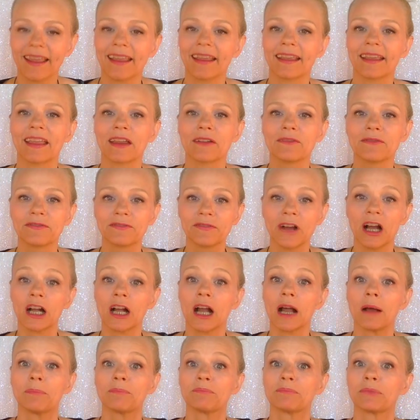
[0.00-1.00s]
and can fuck
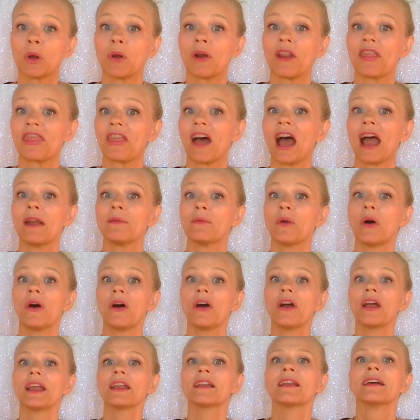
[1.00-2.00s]
up your
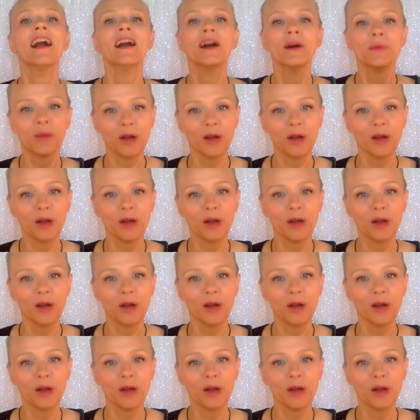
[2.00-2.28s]
thyroid.